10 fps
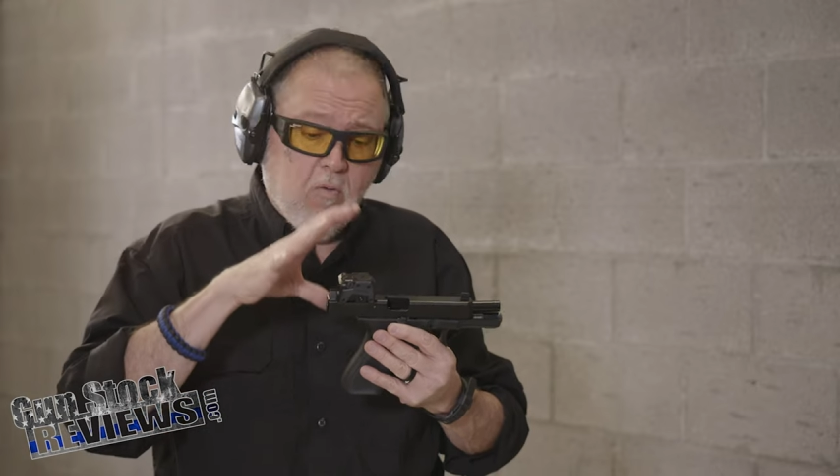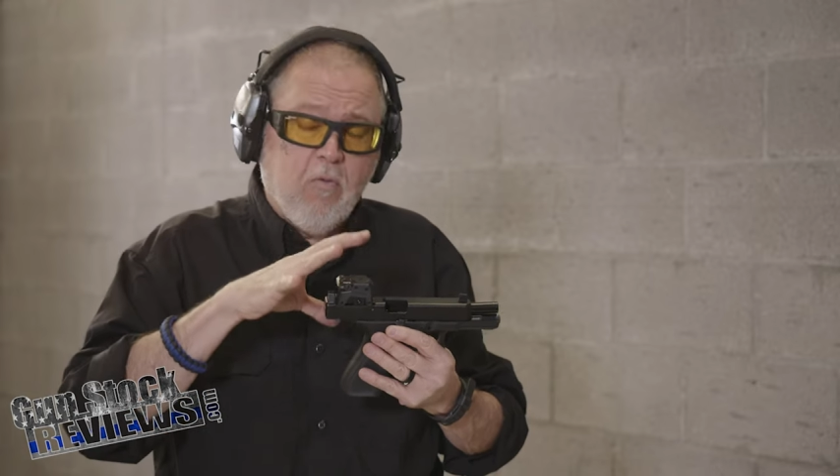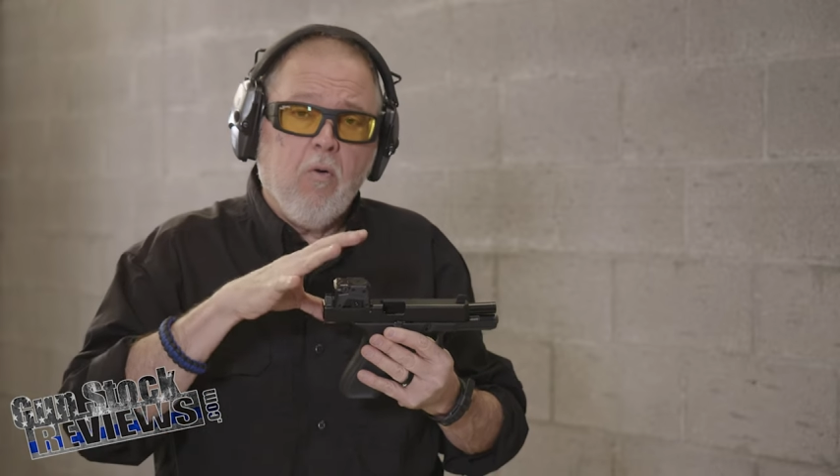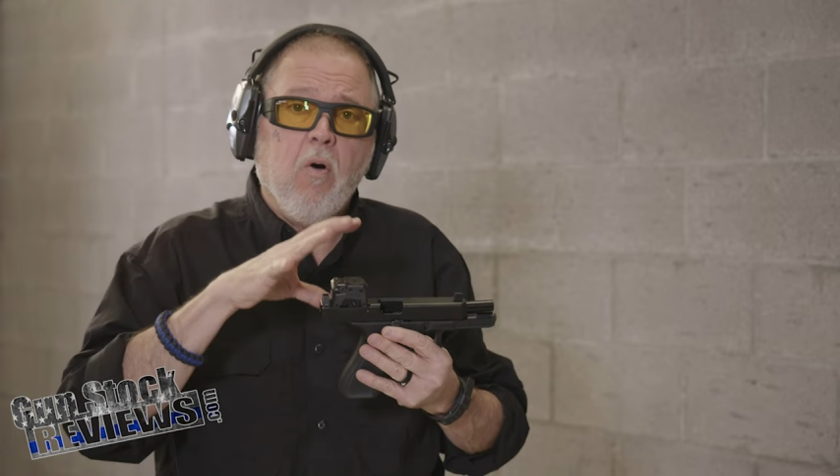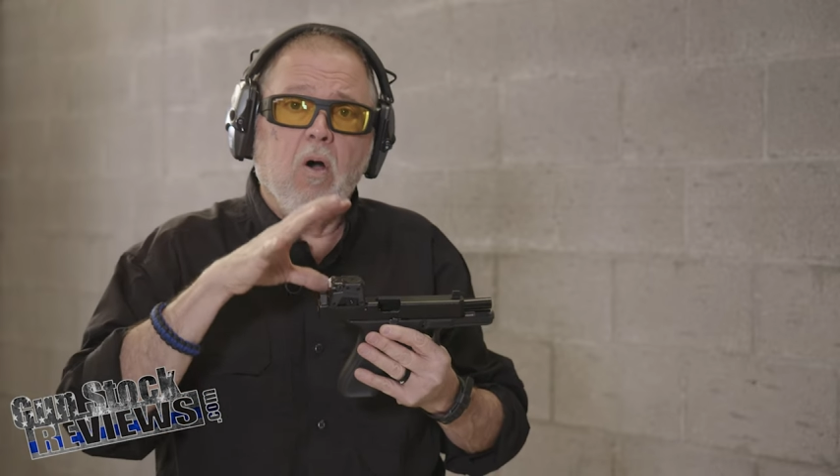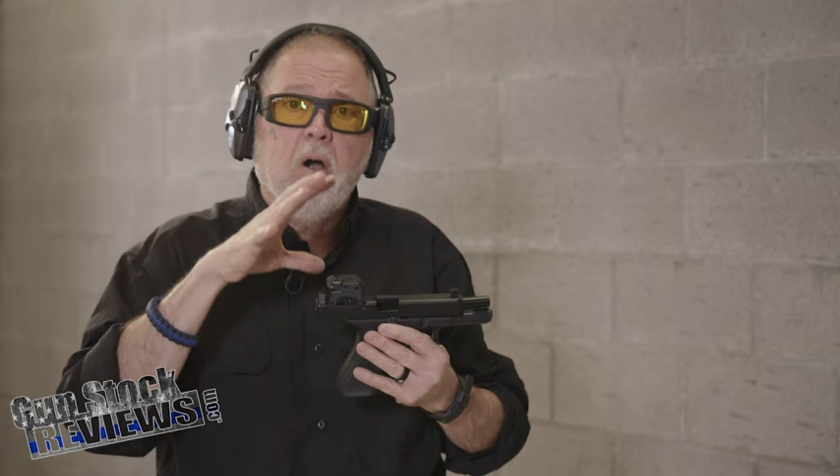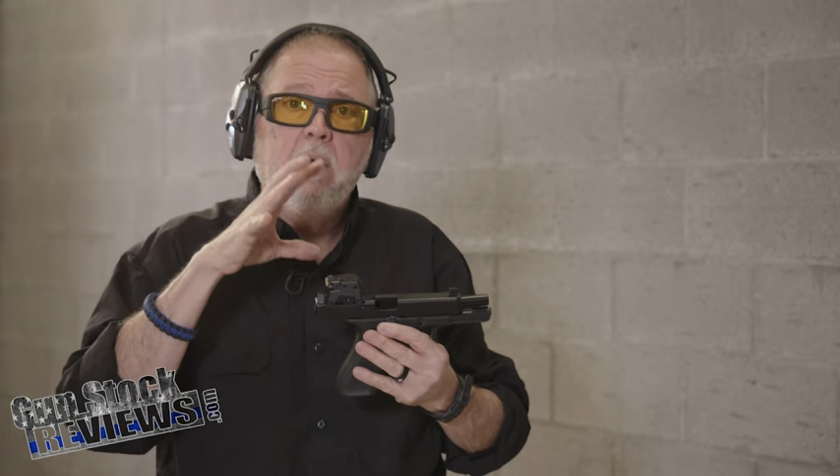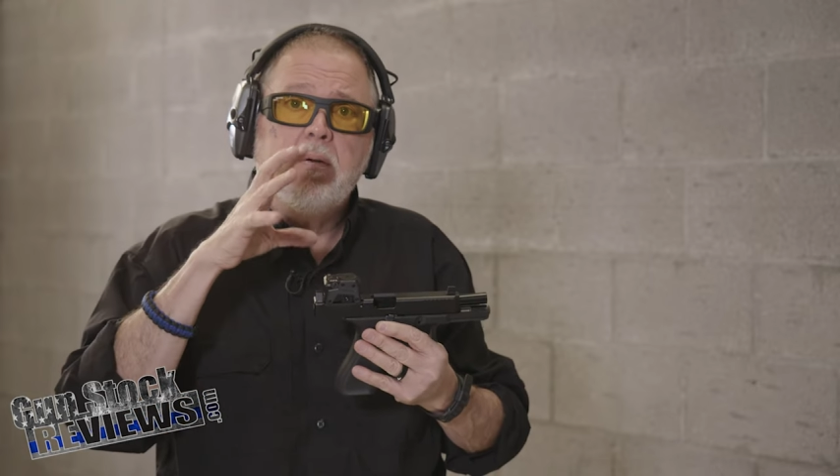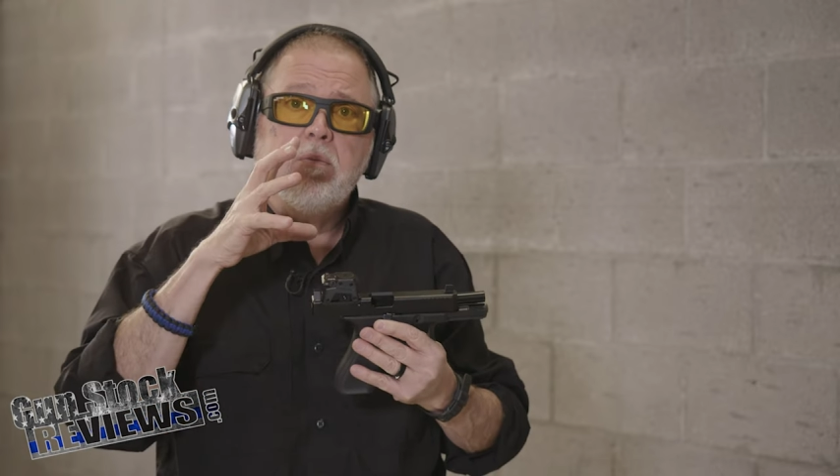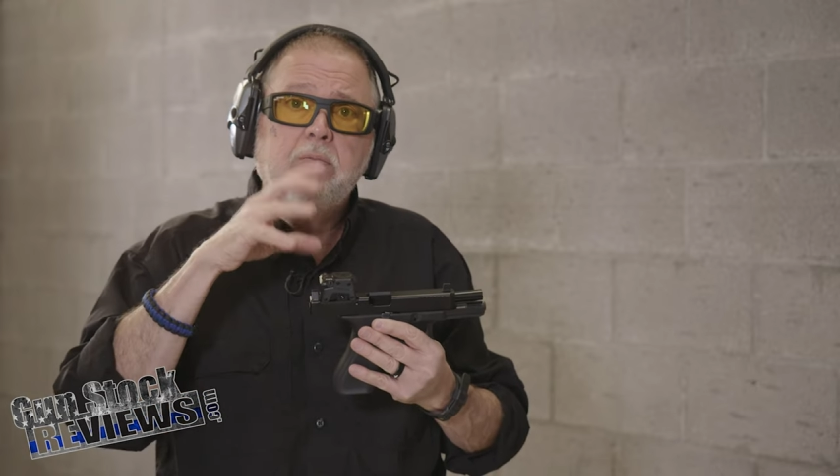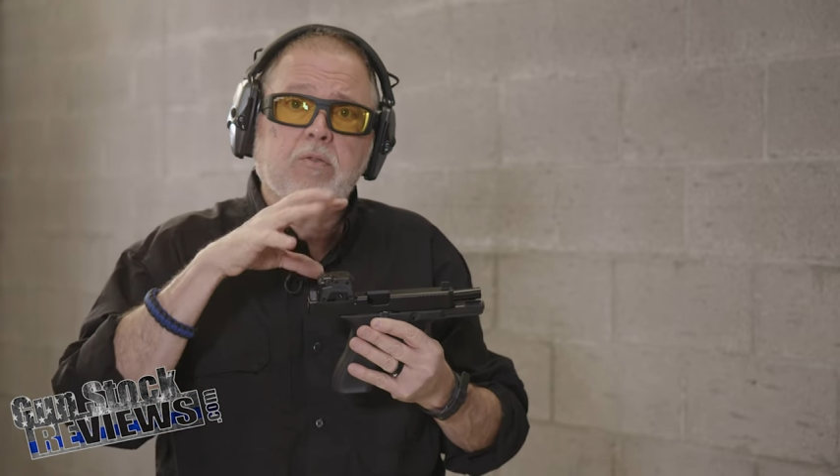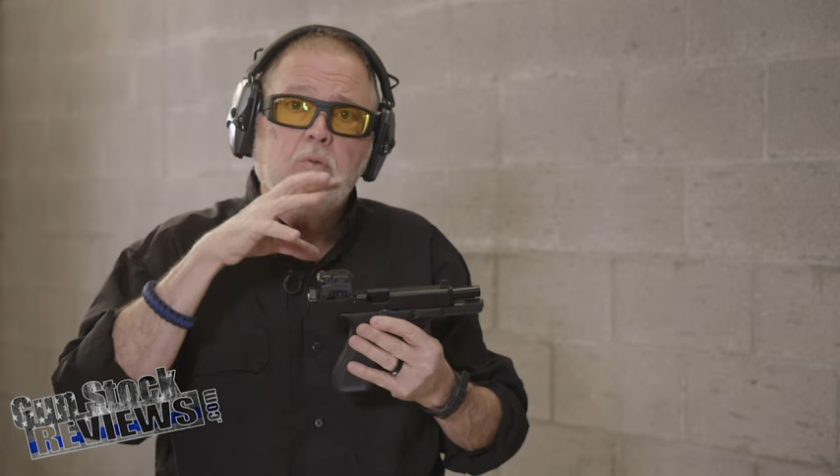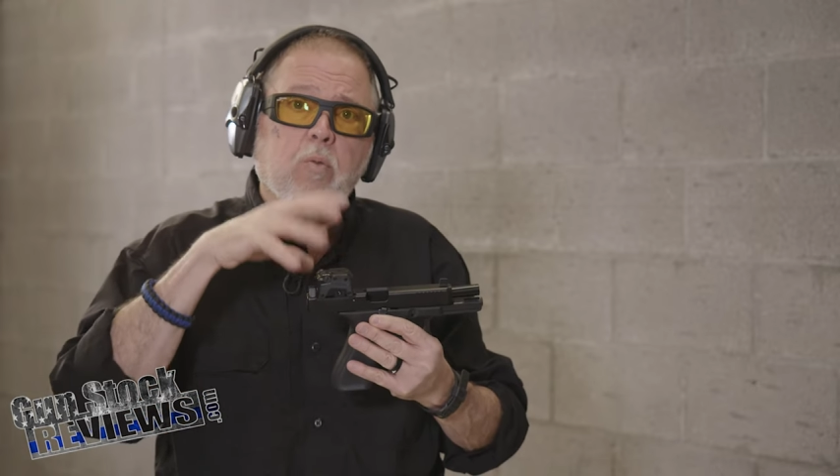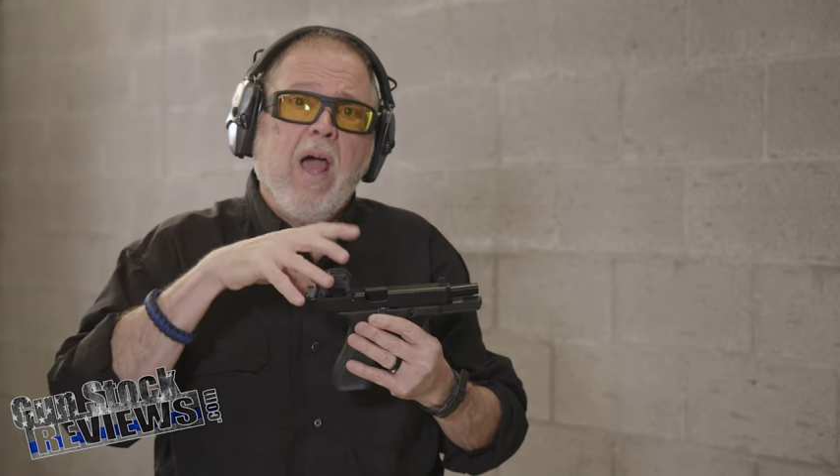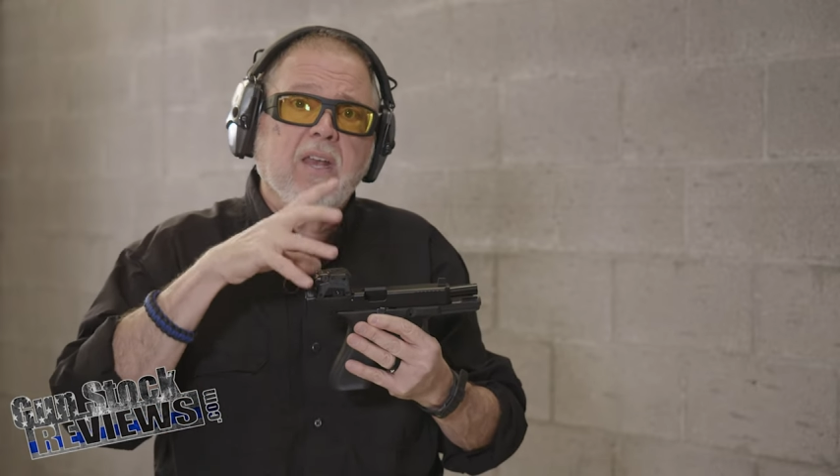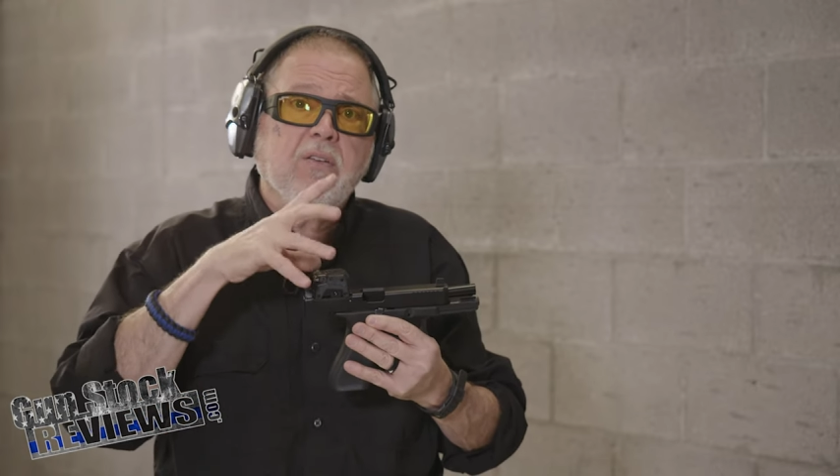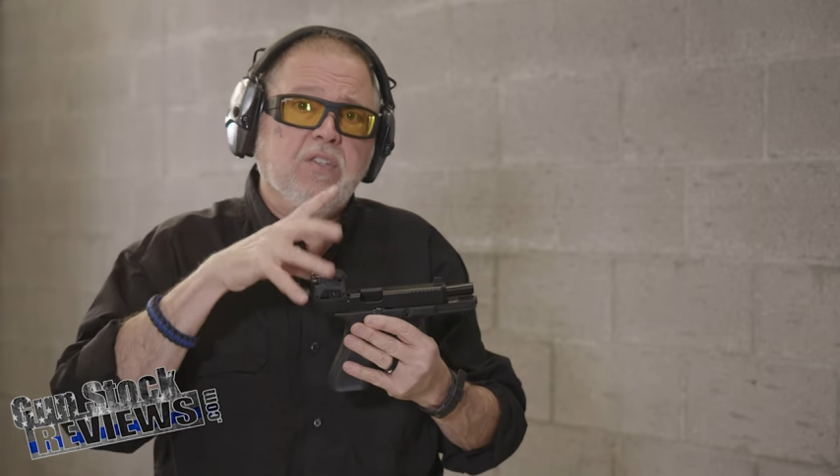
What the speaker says: for to write